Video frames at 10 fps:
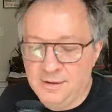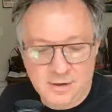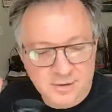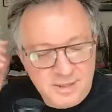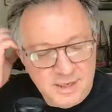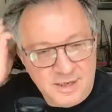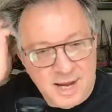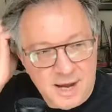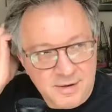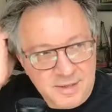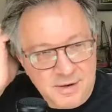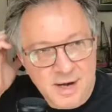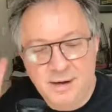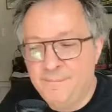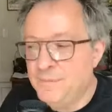13 counts,
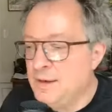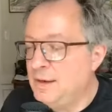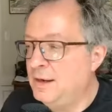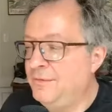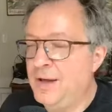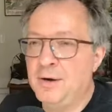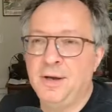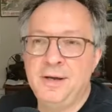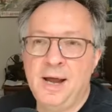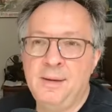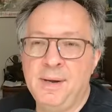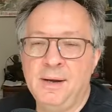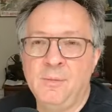right, in a federal indictment.